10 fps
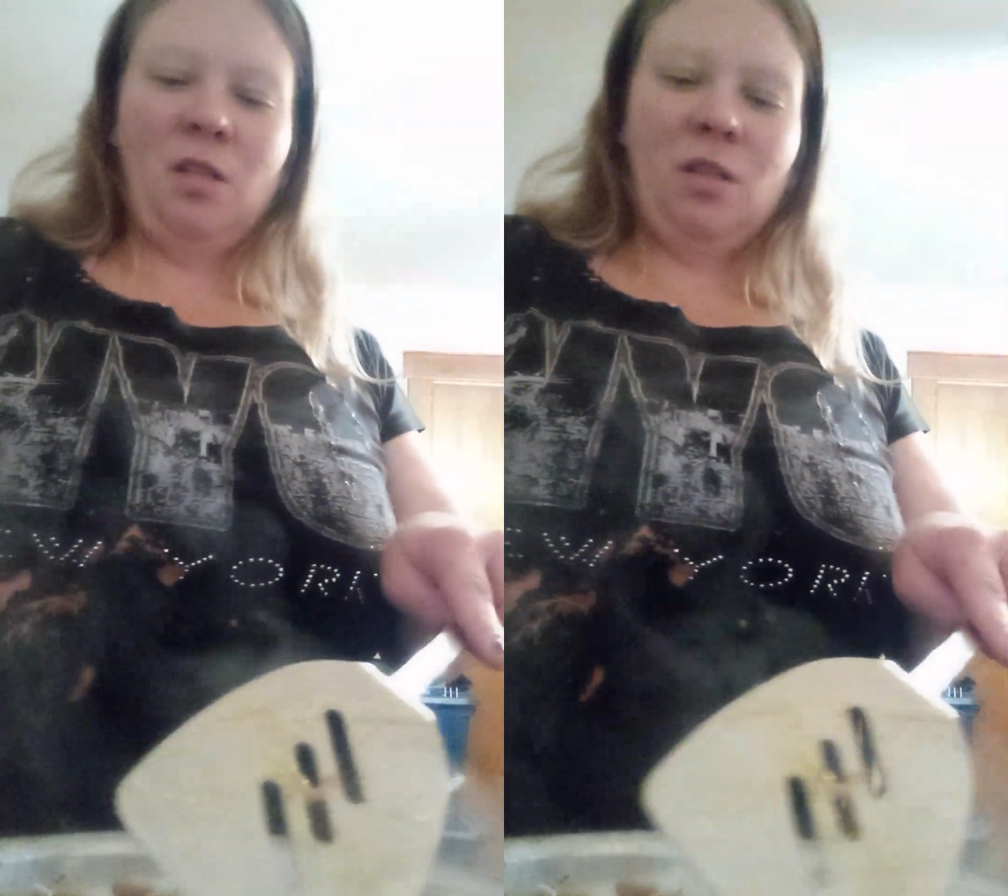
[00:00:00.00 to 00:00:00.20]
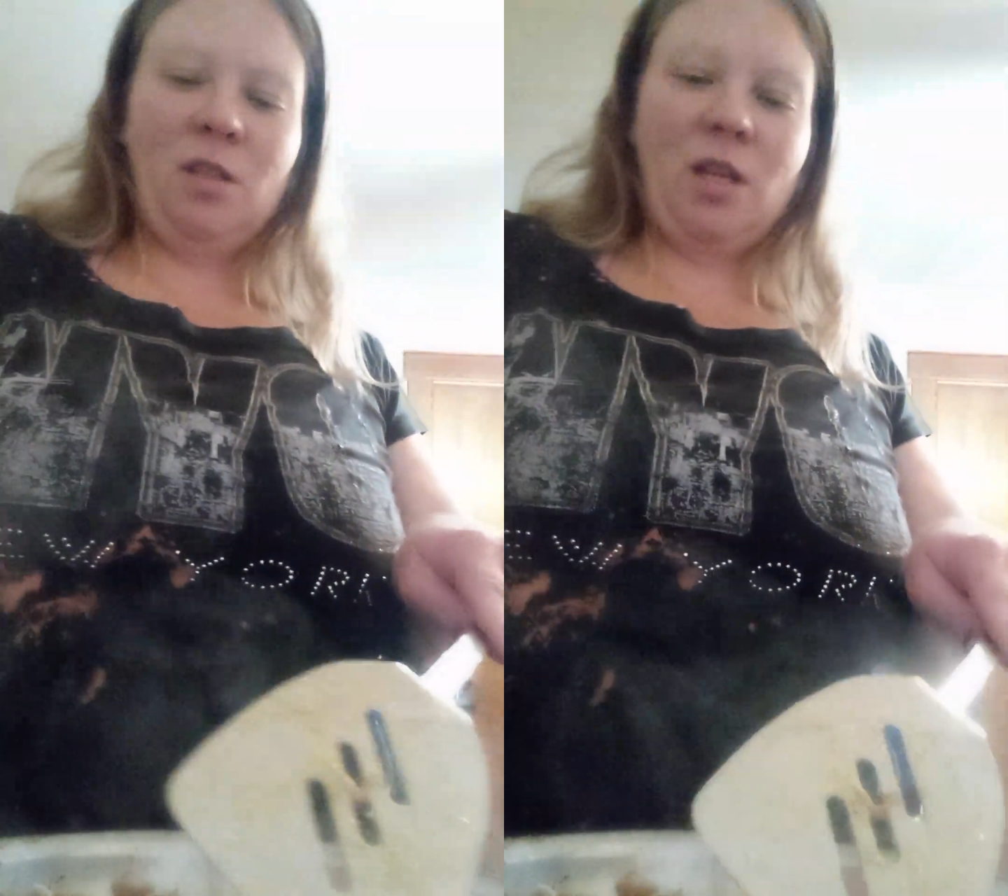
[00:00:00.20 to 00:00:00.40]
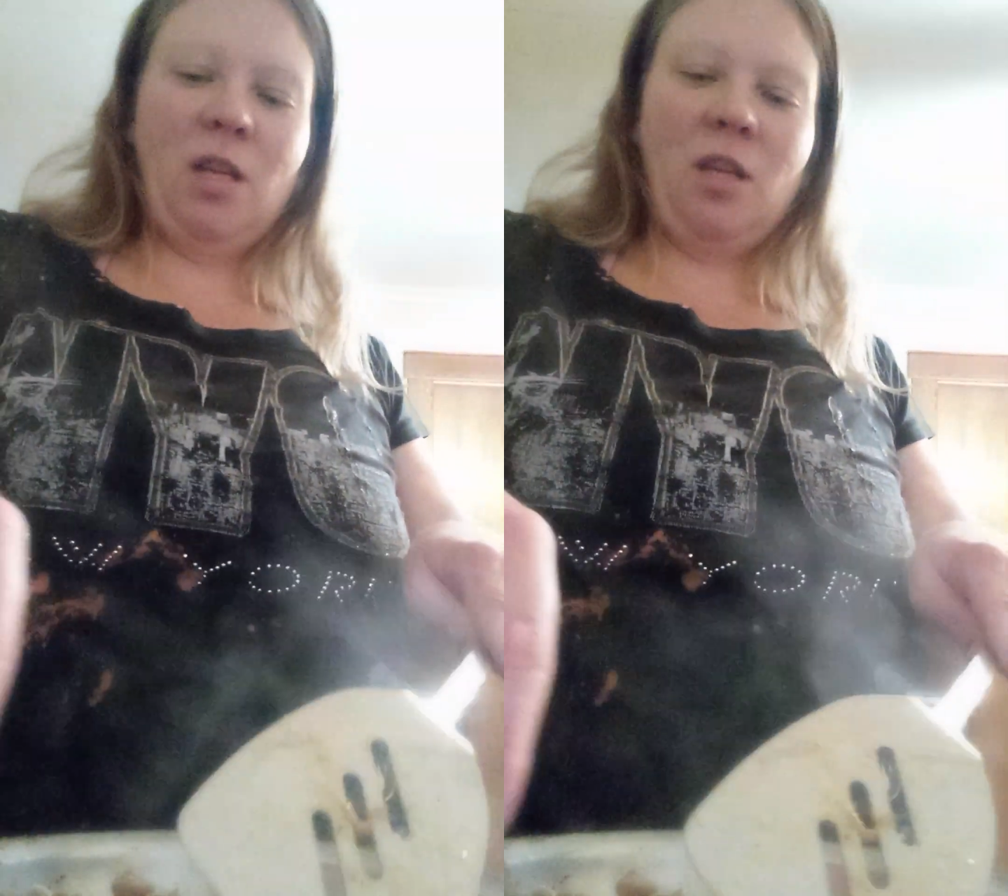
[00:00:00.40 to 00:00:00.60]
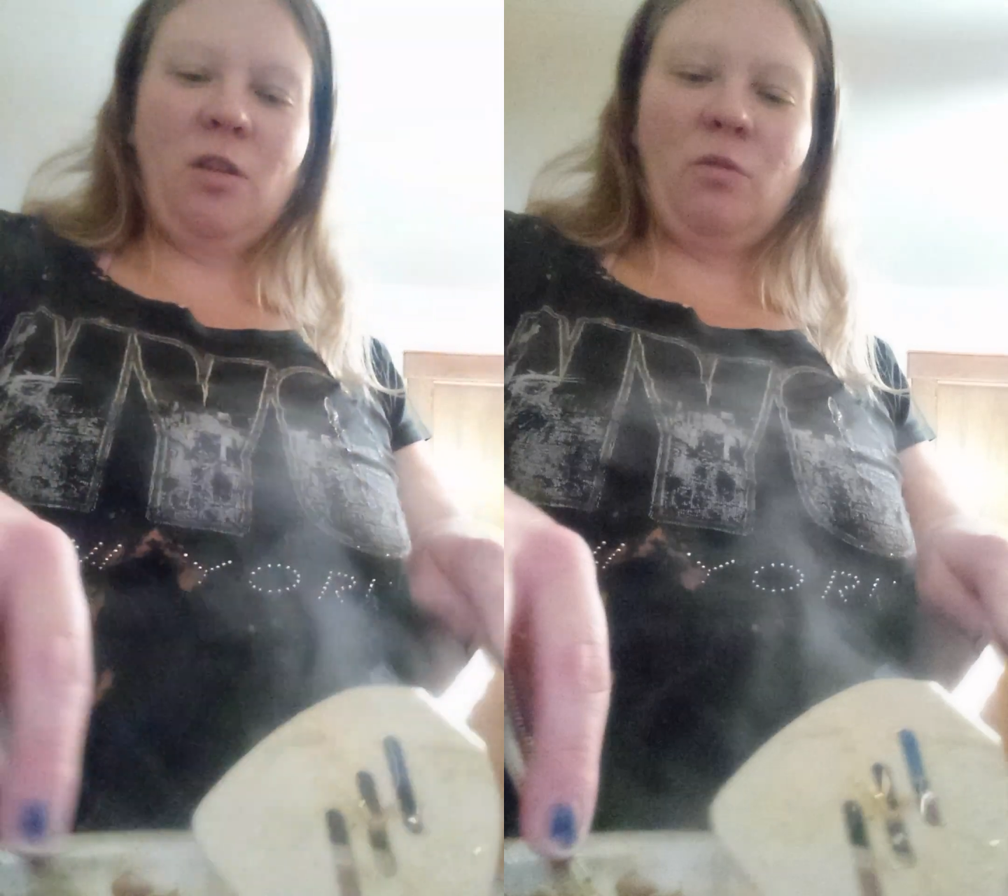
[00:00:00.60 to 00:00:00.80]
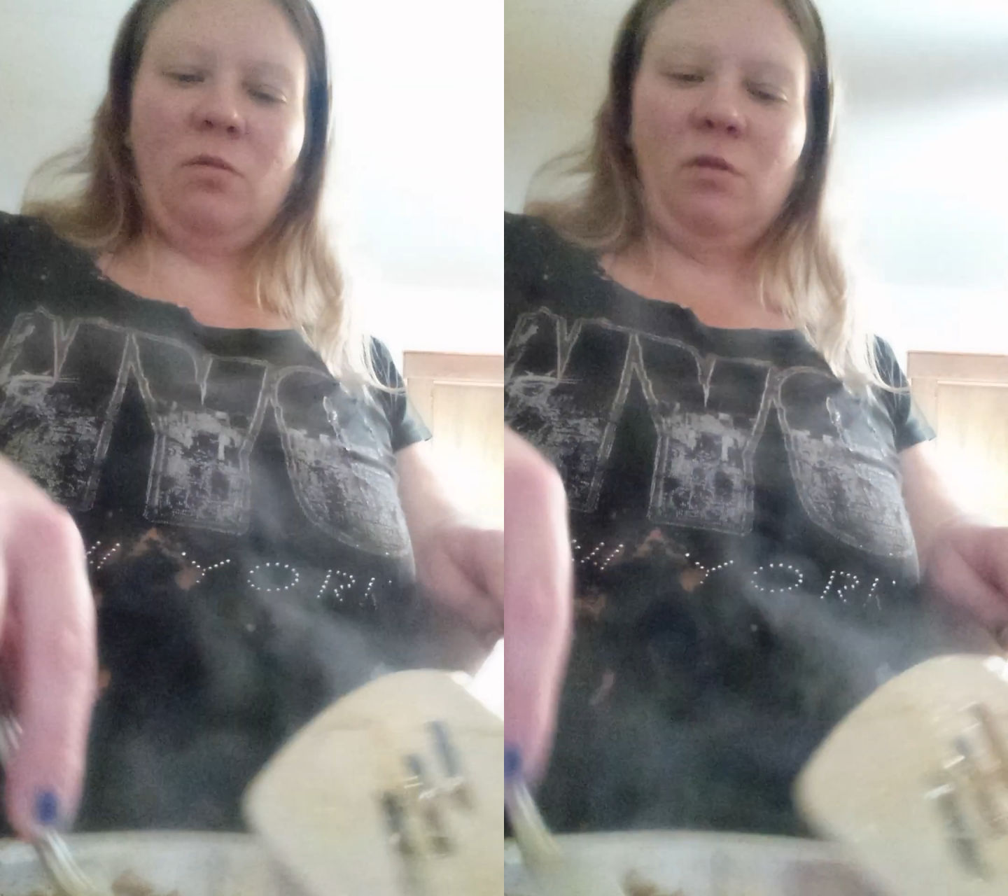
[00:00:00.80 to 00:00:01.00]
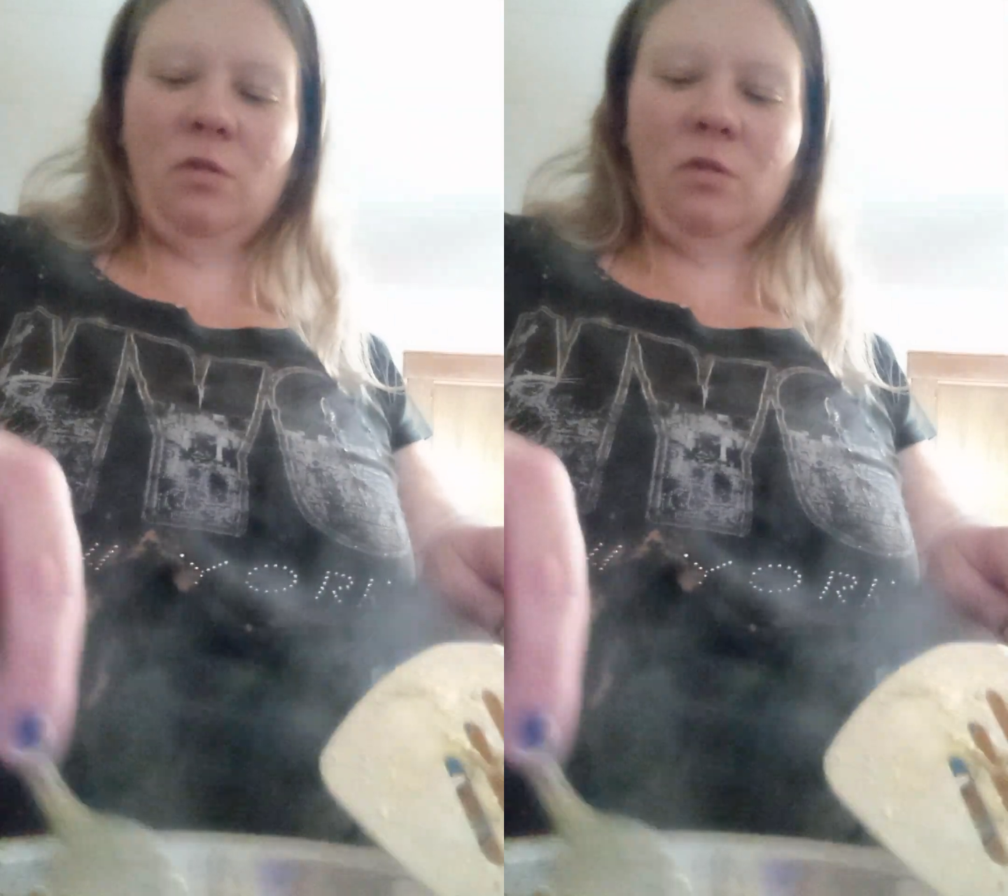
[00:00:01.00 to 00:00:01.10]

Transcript: Thank you.